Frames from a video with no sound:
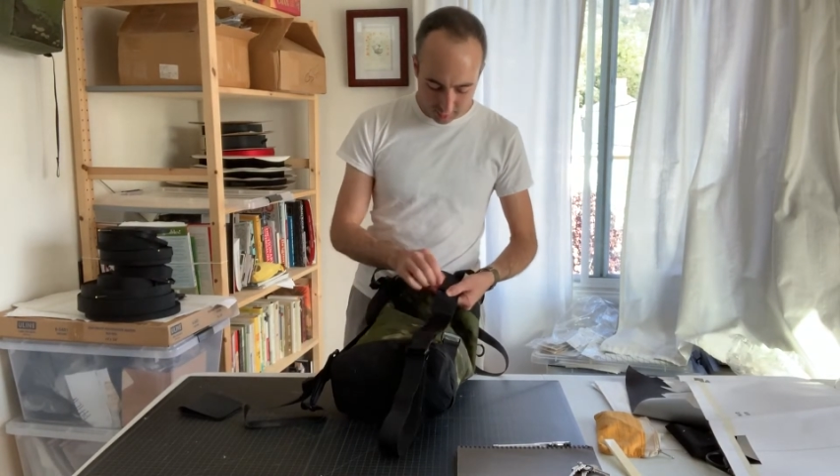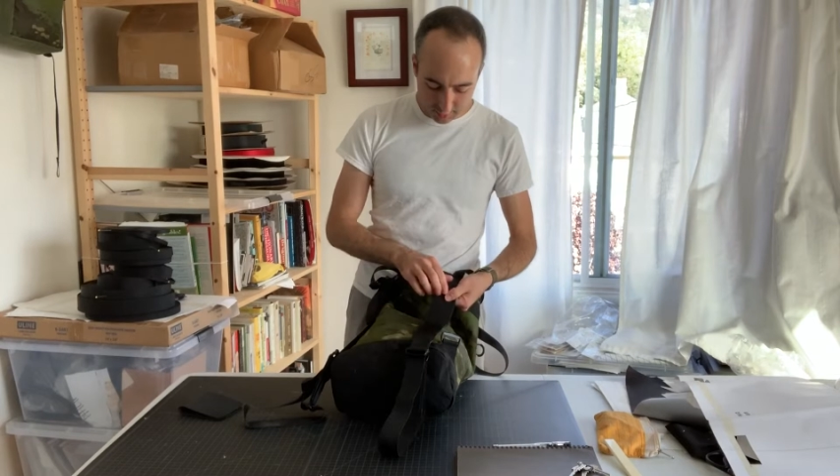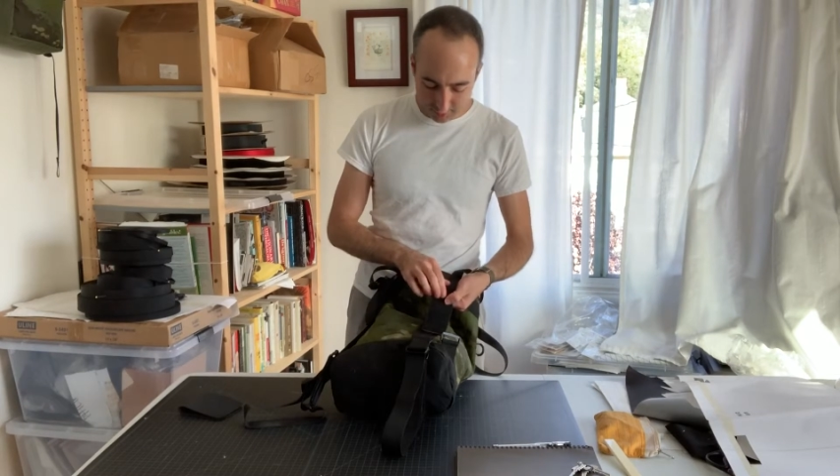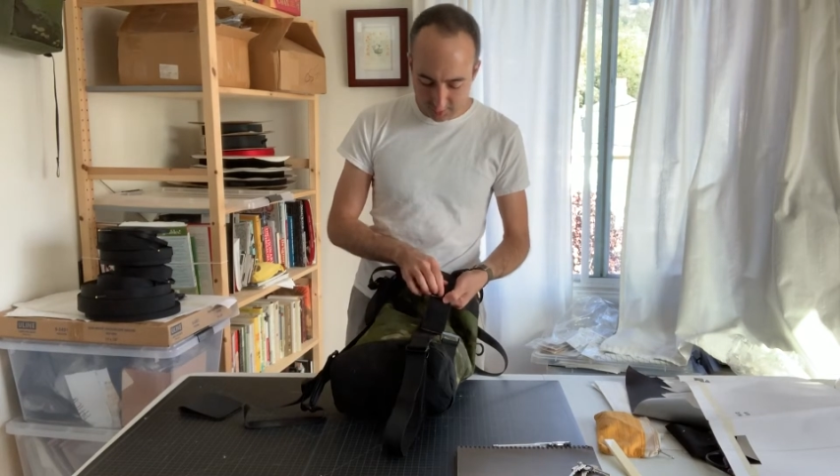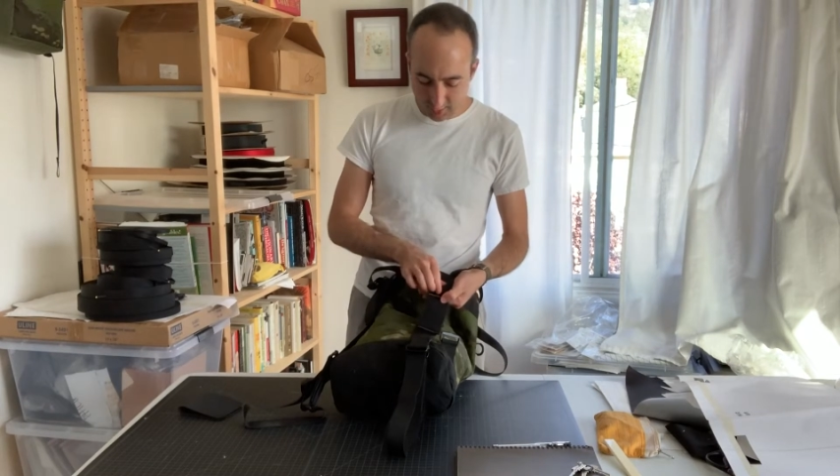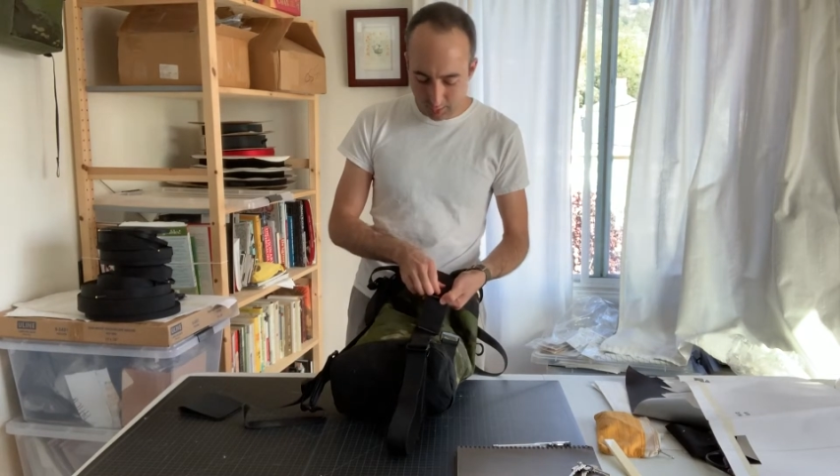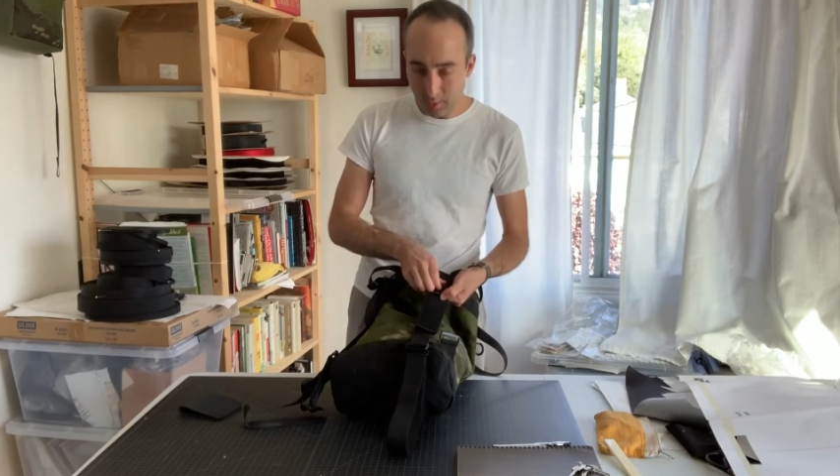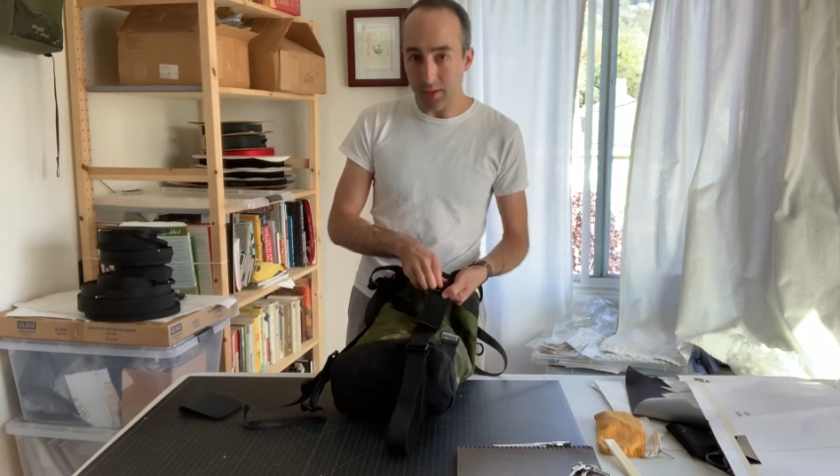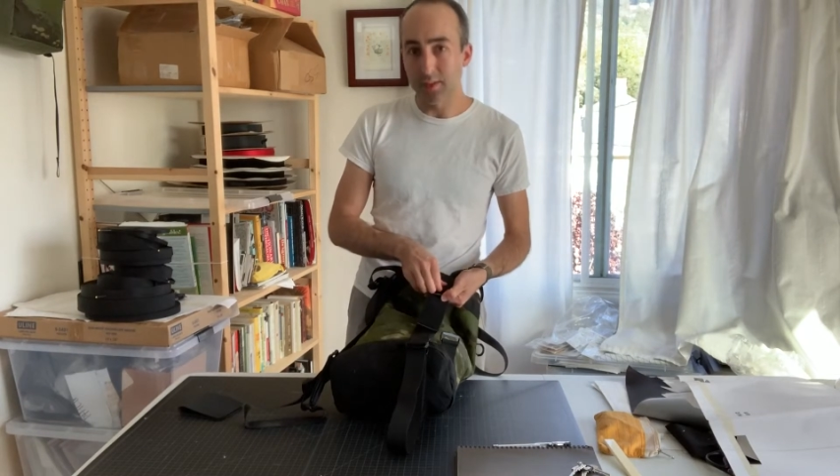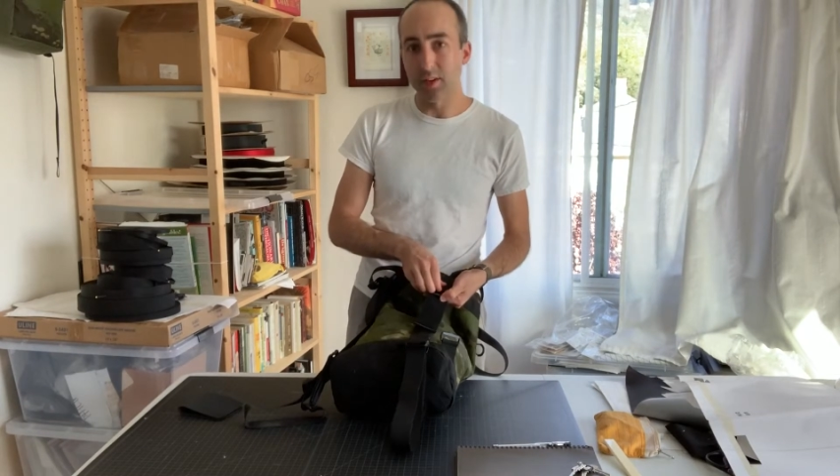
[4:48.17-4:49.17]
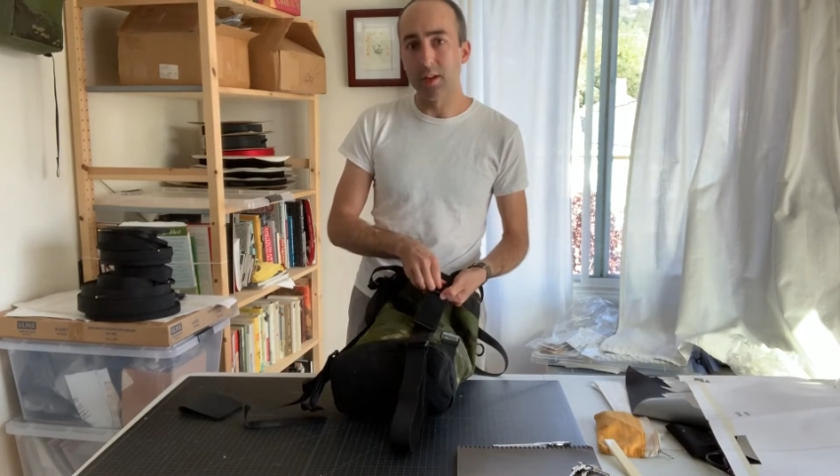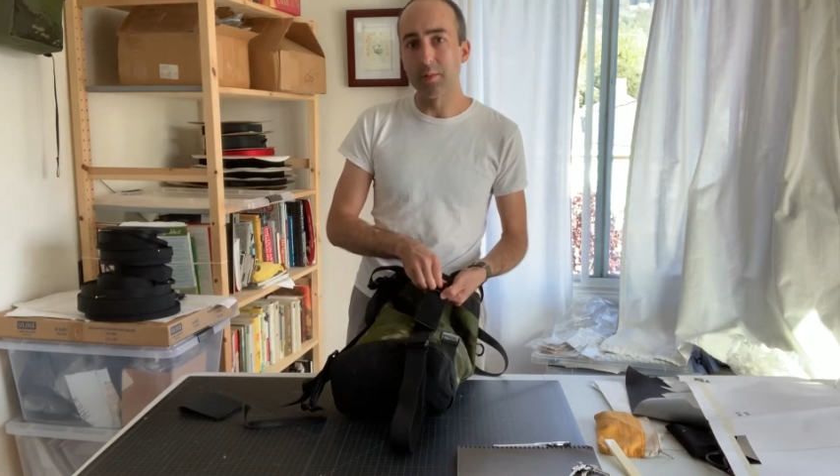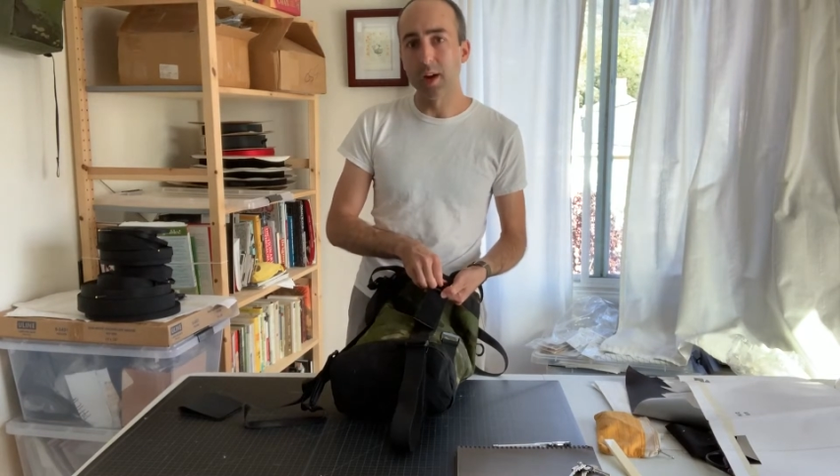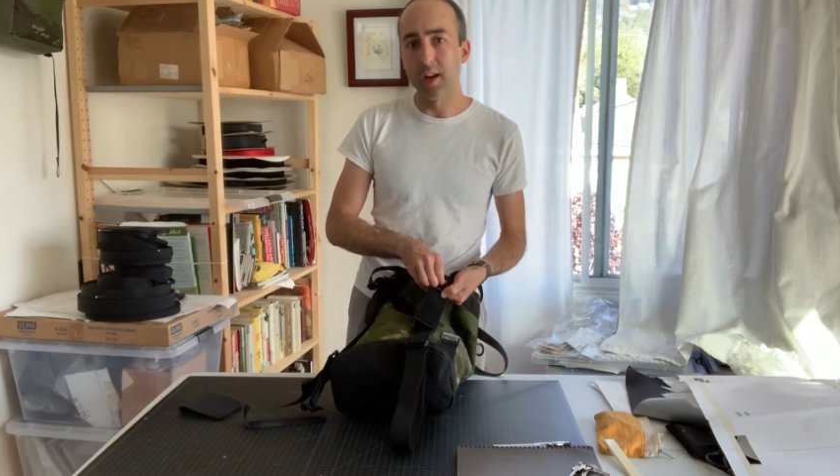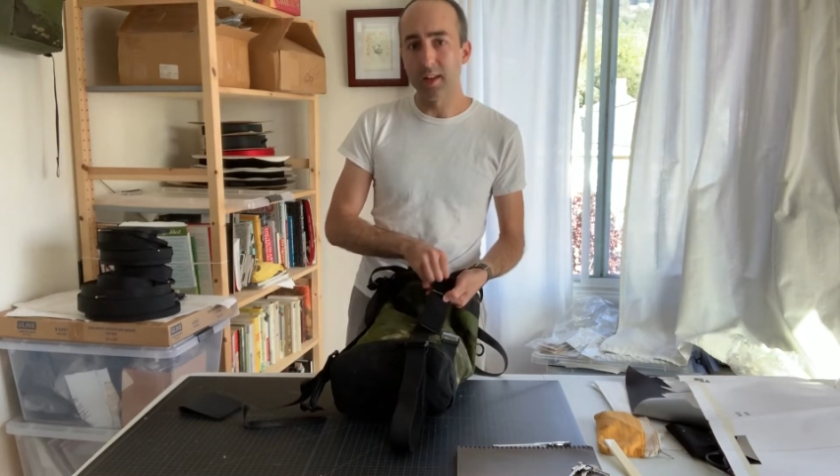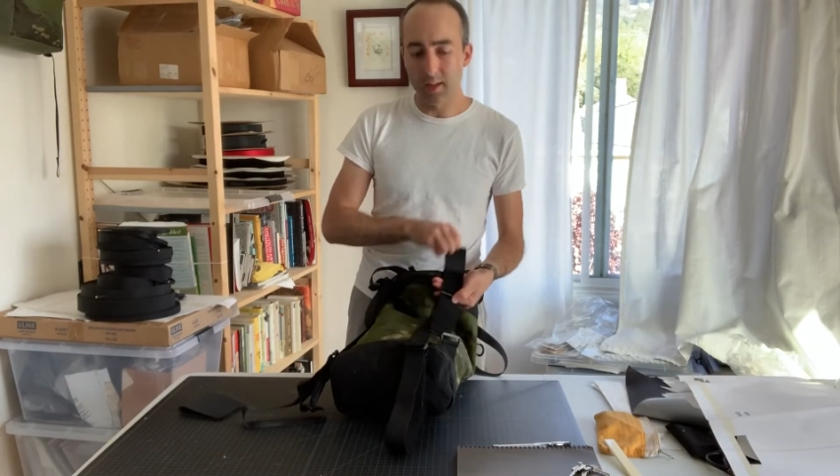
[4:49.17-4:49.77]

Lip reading: it'll stay while it's on body.